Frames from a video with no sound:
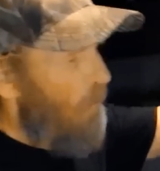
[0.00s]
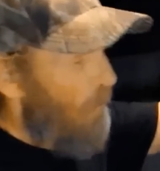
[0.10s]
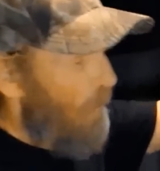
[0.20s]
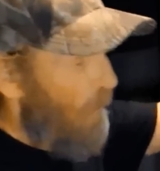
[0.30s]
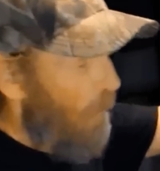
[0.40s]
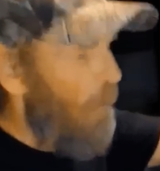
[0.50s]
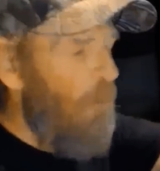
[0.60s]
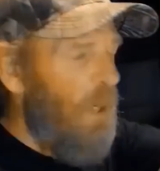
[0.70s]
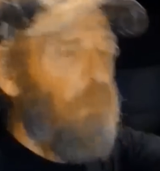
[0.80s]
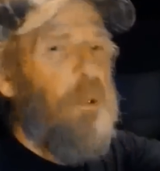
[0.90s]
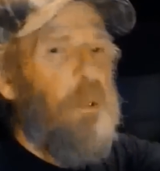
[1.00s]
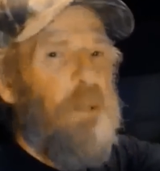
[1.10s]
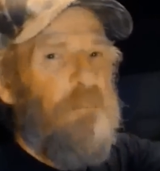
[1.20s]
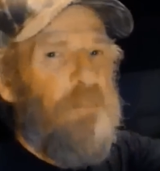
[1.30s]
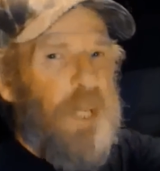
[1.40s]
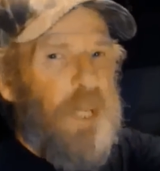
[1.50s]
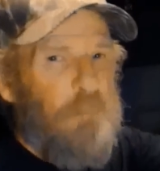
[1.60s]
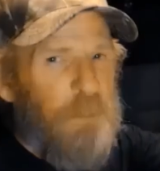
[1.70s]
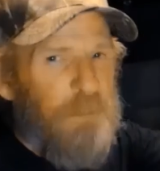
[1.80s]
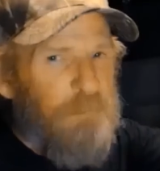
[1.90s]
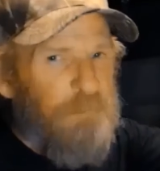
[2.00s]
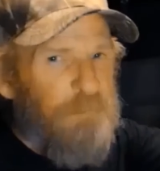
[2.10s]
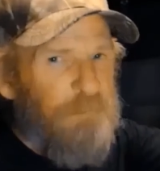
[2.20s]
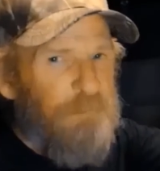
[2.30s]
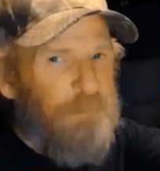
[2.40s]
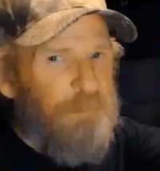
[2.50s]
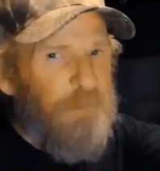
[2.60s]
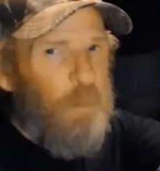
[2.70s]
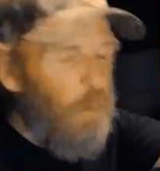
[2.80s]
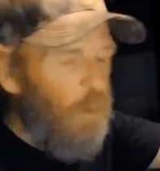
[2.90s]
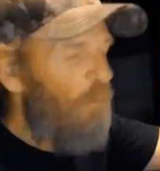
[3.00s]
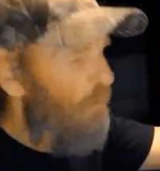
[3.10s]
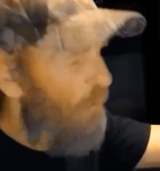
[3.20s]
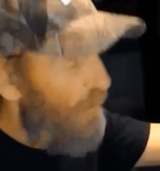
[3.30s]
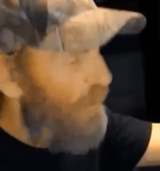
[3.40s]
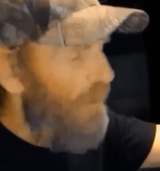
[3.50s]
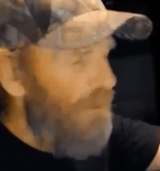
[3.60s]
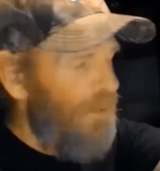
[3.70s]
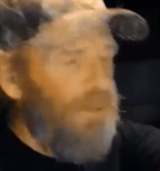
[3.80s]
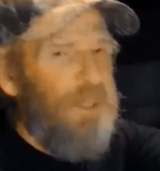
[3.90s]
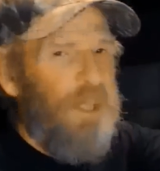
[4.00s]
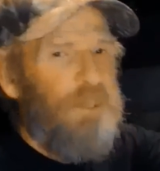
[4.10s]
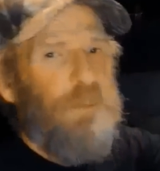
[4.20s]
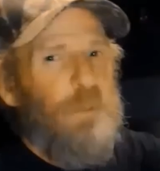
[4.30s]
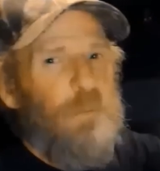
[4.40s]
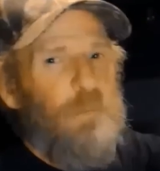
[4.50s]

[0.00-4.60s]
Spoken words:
you can make primitive camping or fishing at your local